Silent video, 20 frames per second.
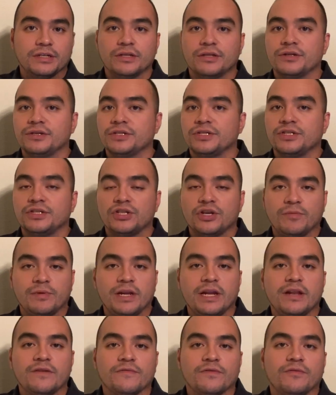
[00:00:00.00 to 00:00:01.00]
There's so many
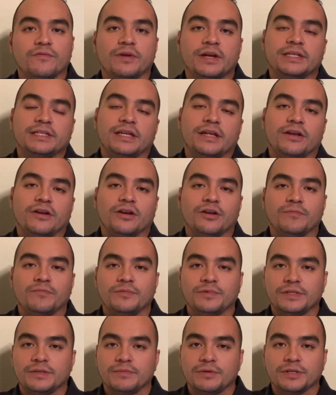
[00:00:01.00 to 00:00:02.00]
different ways that you can
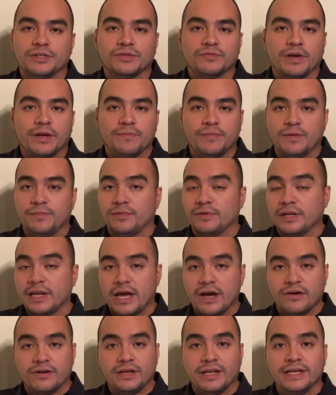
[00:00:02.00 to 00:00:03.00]
persuade people
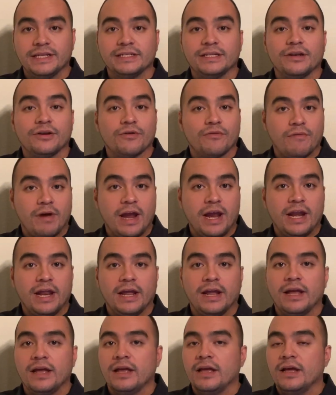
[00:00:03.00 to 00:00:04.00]
nowadays in your writing,